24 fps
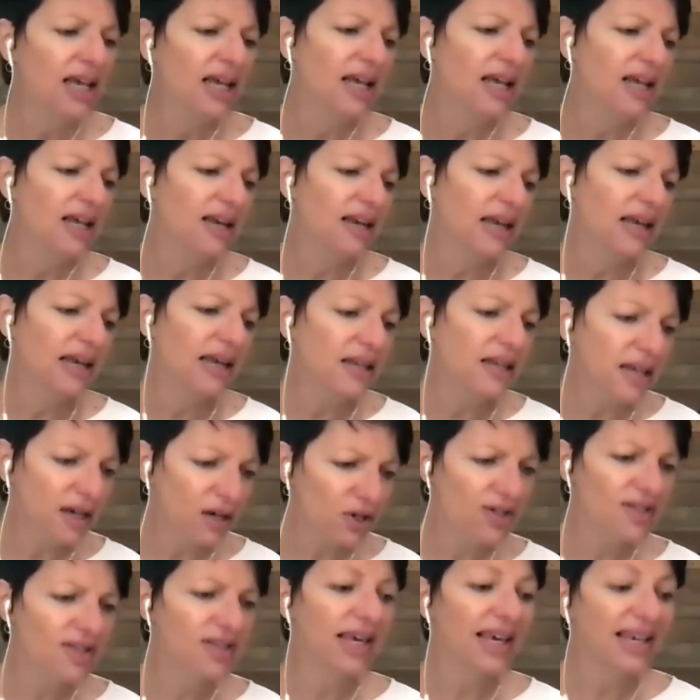in, in
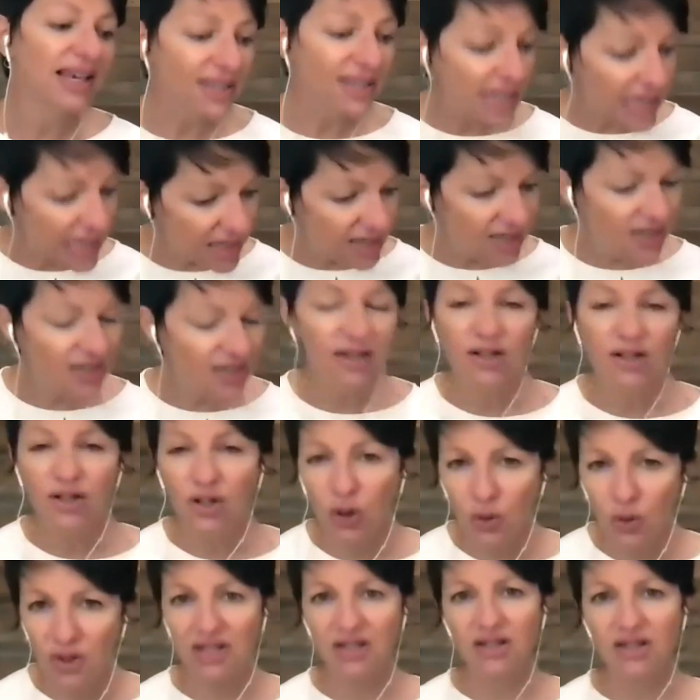Gary's case, he did
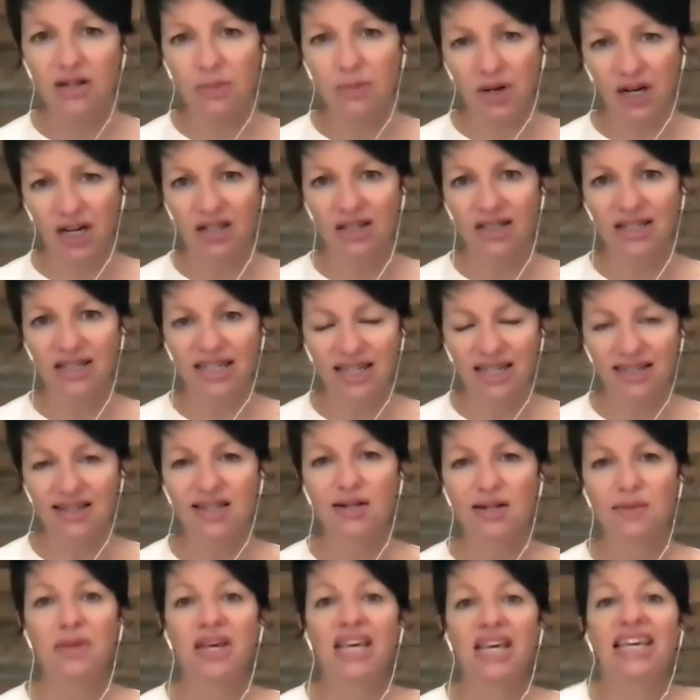go into politics
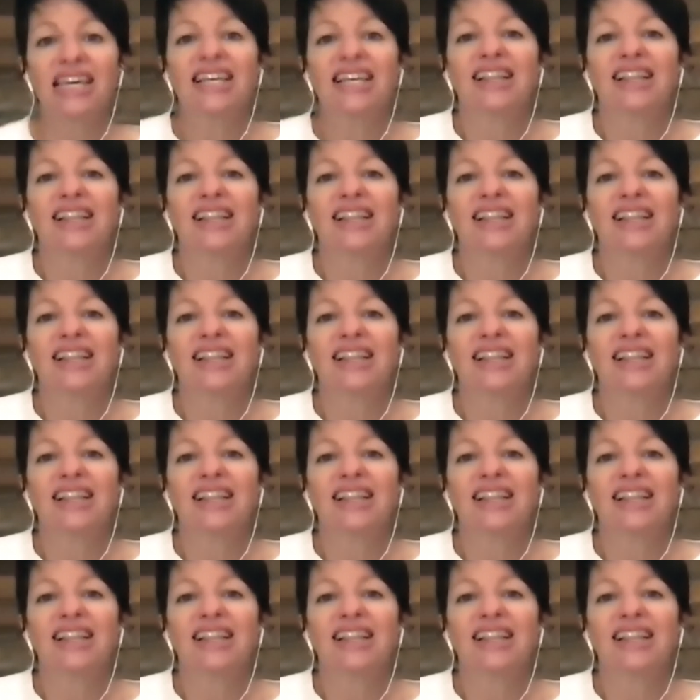to make it